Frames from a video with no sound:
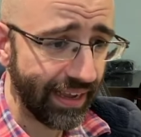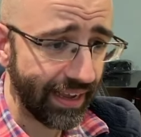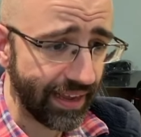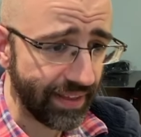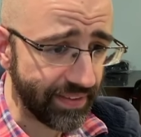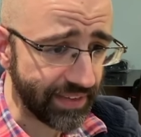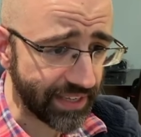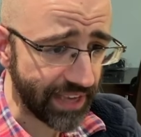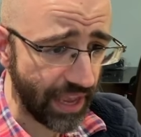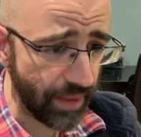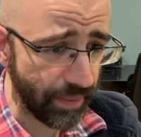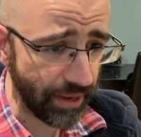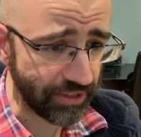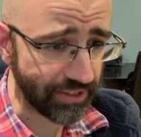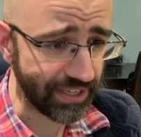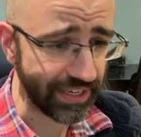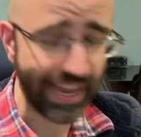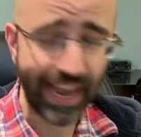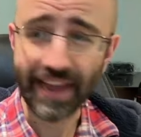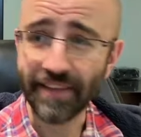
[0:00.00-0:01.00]
Uh, this came
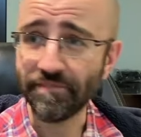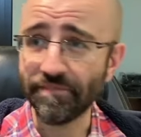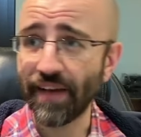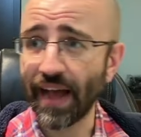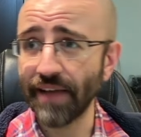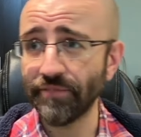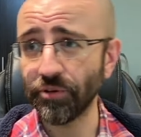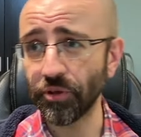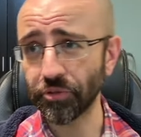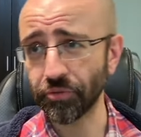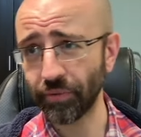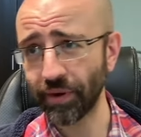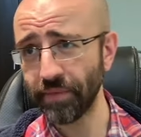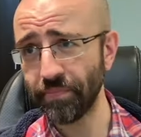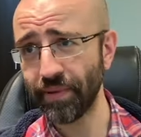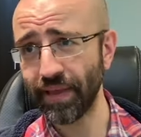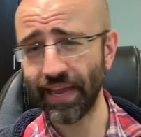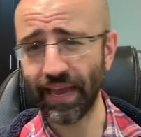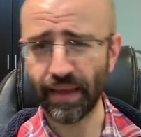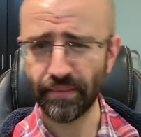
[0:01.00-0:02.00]
out today at 5:03
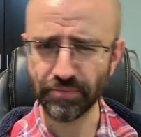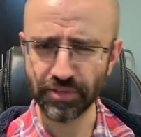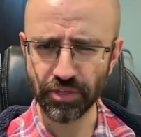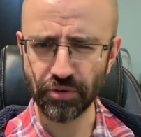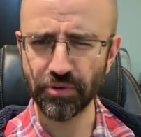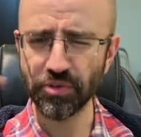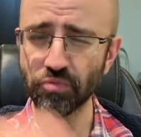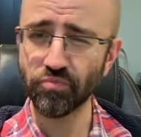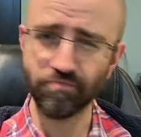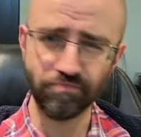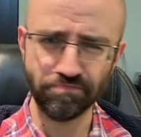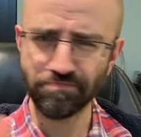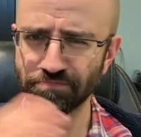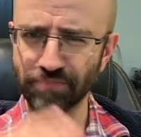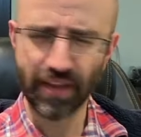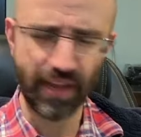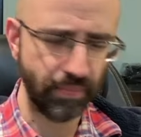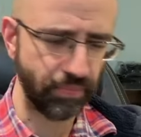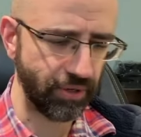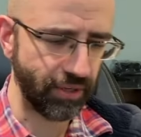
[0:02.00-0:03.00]
p.m., so it's
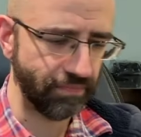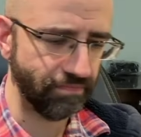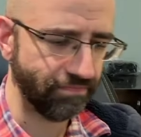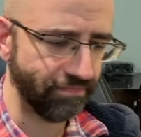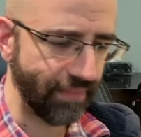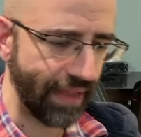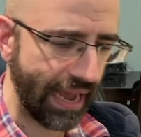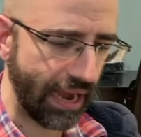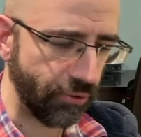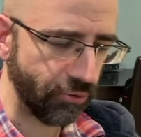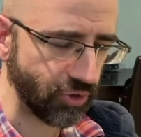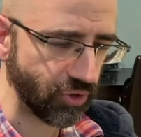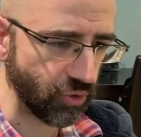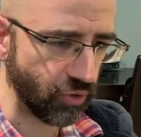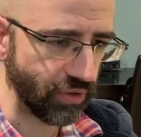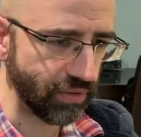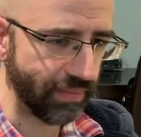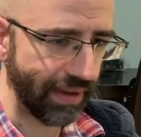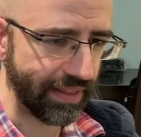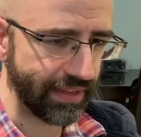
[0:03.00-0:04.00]
a couple hours
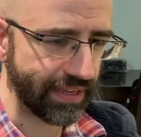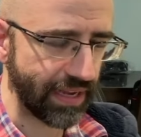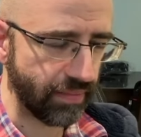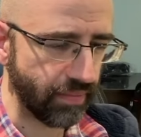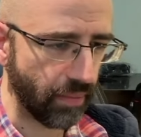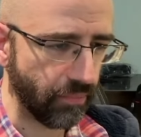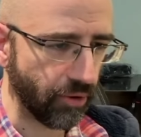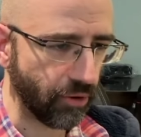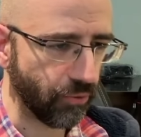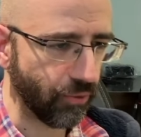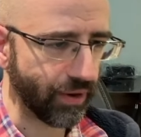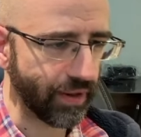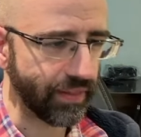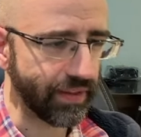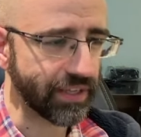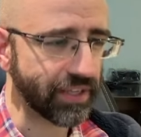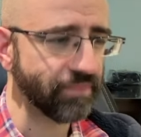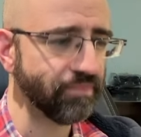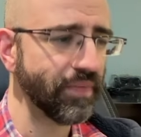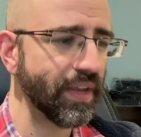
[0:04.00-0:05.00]
old by the time I'm recording
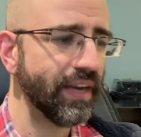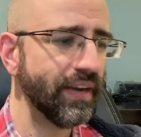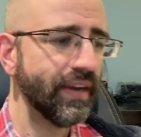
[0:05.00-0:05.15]
this.